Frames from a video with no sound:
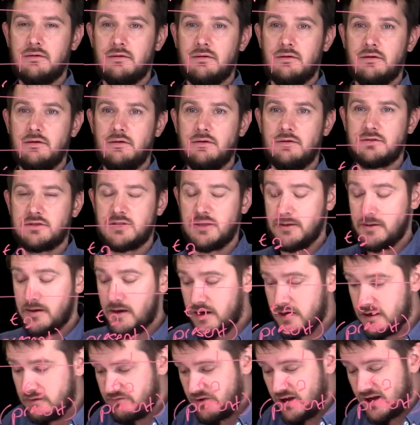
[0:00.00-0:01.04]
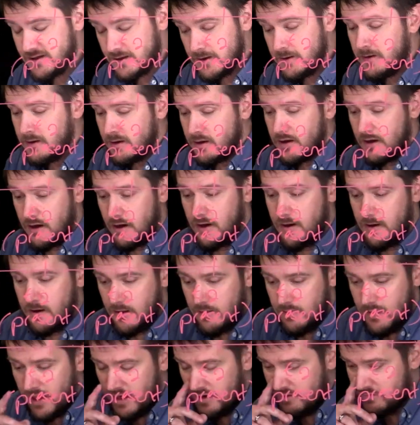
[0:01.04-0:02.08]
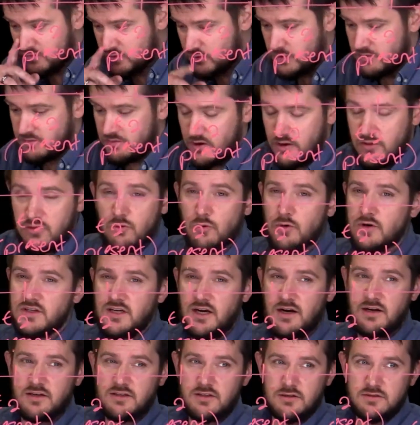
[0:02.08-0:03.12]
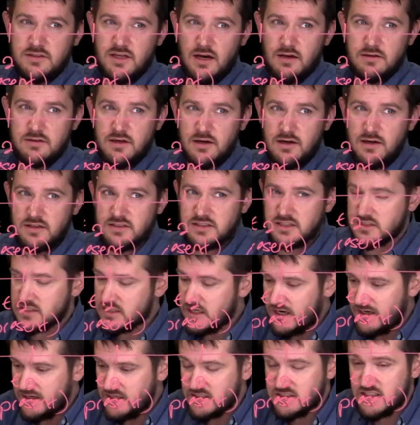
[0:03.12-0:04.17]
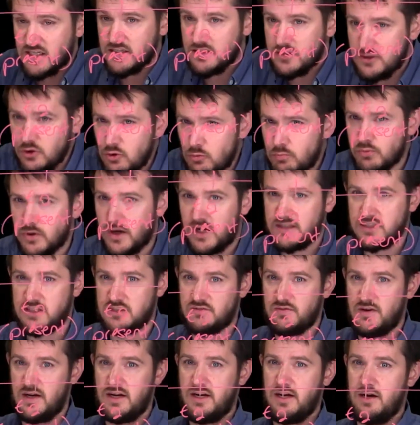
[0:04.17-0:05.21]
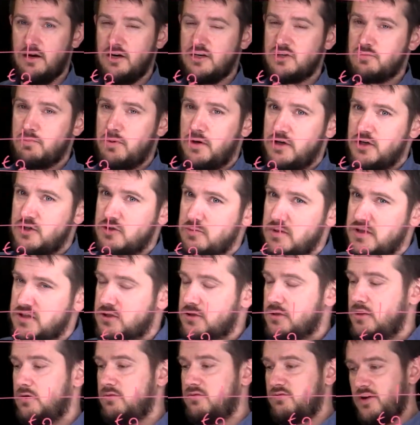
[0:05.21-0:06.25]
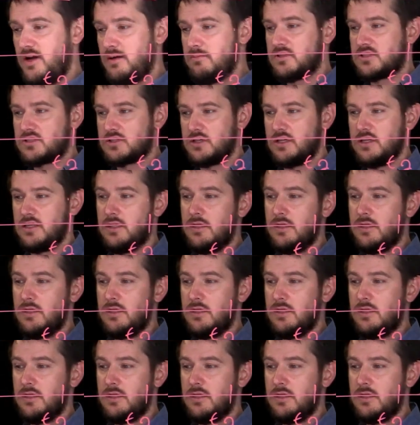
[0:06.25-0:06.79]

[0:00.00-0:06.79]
You see? And in fact, a lot of sort of authoritarian, totalitarian societies, they do practice vicarious punishment. So famously,